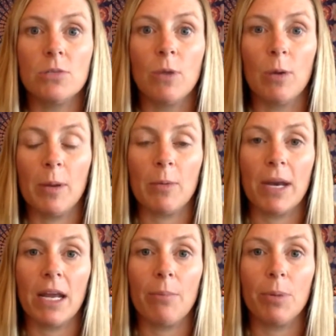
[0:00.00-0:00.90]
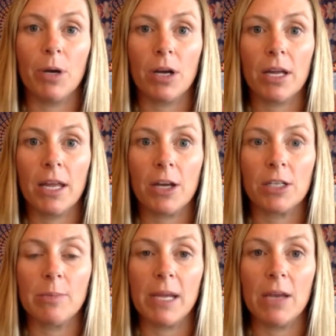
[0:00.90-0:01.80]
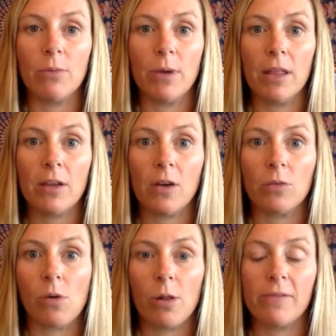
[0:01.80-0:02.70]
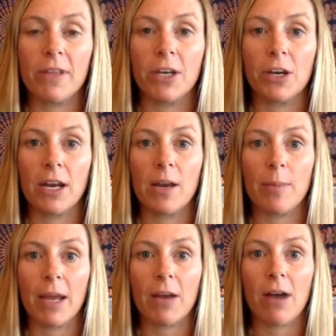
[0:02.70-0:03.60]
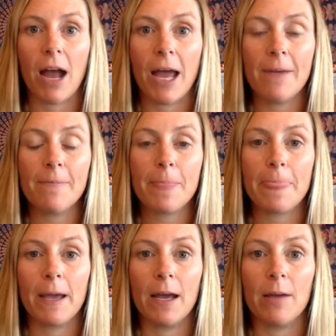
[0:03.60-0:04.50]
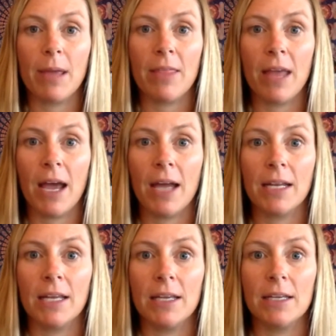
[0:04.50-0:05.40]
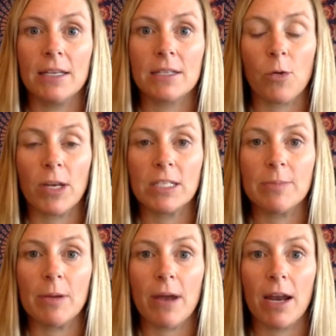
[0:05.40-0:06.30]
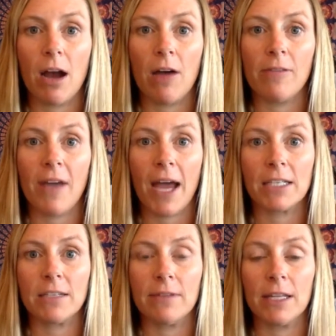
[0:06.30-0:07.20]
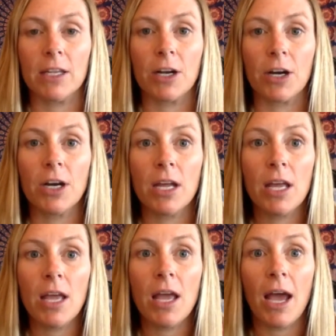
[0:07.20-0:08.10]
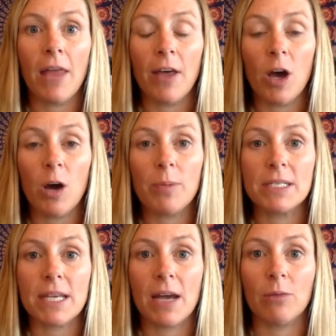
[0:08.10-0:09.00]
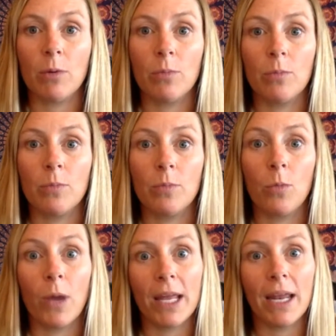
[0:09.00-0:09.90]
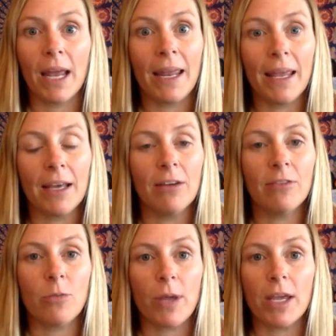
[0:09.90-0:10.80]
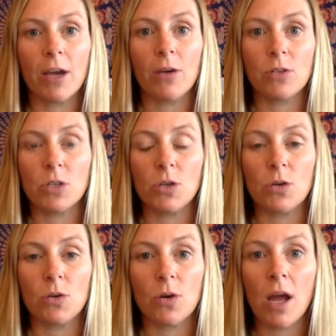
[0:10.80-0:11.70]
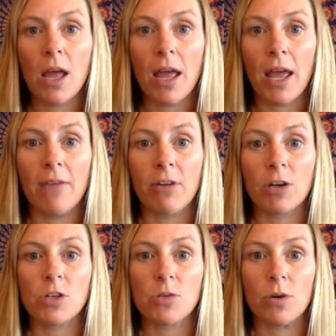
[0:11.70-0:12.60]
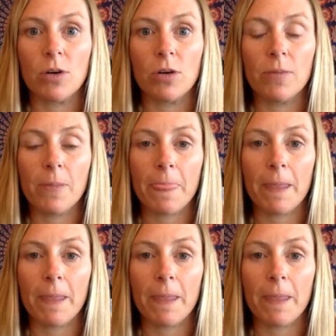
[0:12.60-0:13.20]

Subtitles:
we will be reading a book here to begin with called Roll of Thunder, Hear My Cry. And that is going to be read off of Actively Learn. And the hope is that when and if we go to a virtual